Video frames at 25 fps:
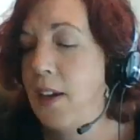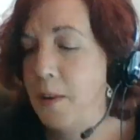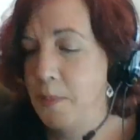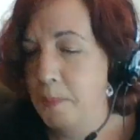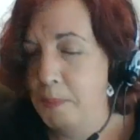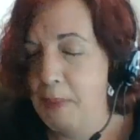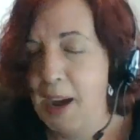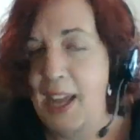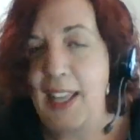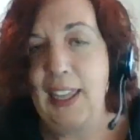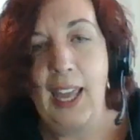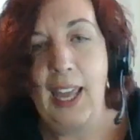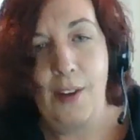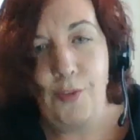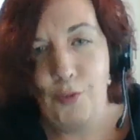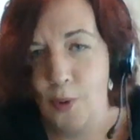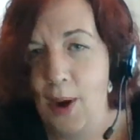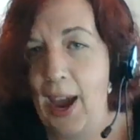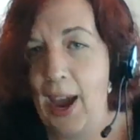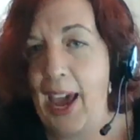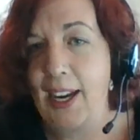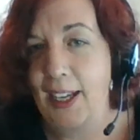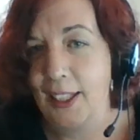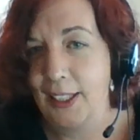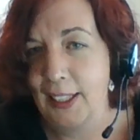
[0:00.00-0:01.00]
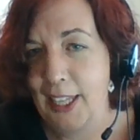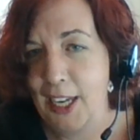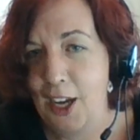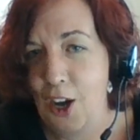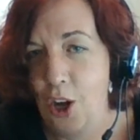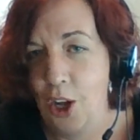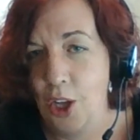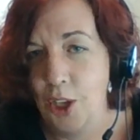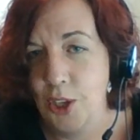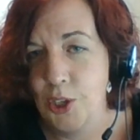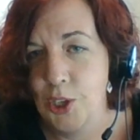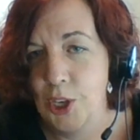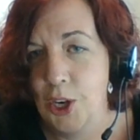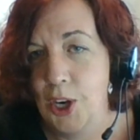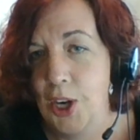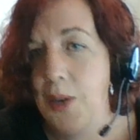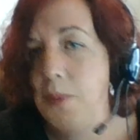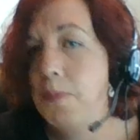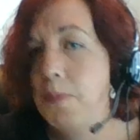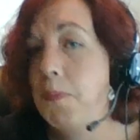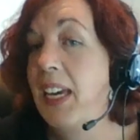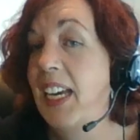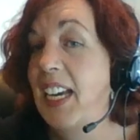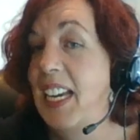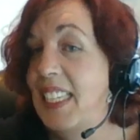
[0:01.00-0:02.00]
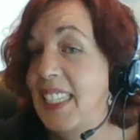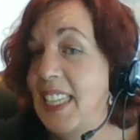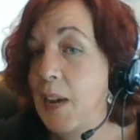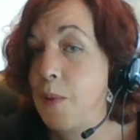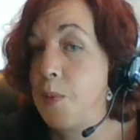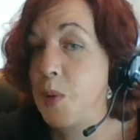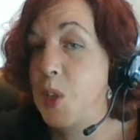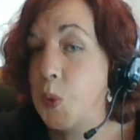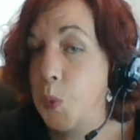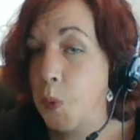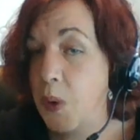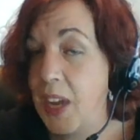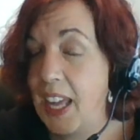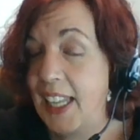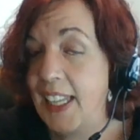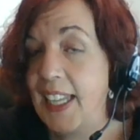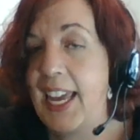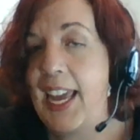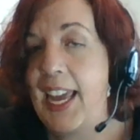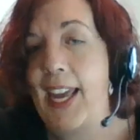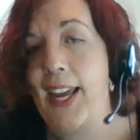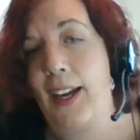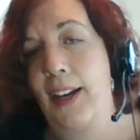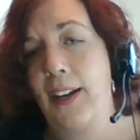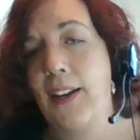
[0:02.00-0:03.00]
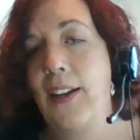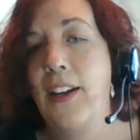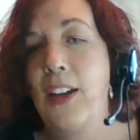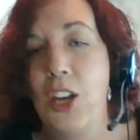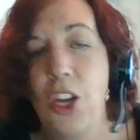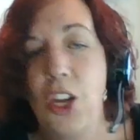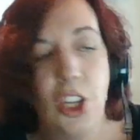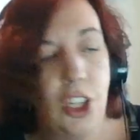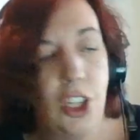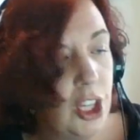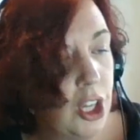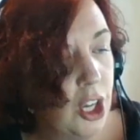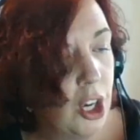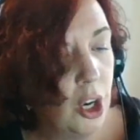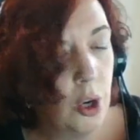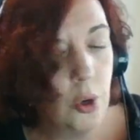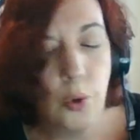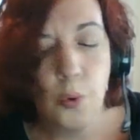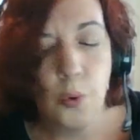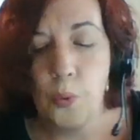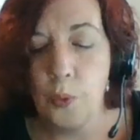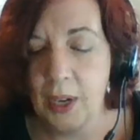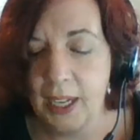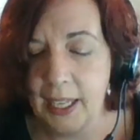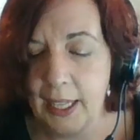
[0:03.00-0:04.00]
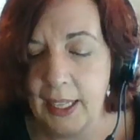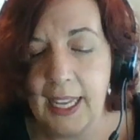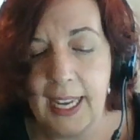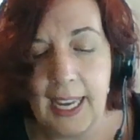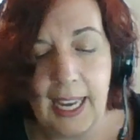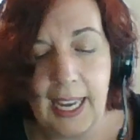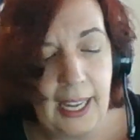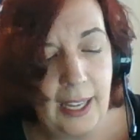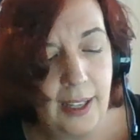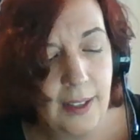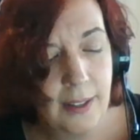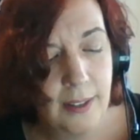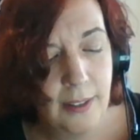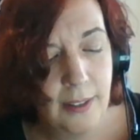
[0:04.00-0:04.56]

My life radically altered because I was willing you know, to really,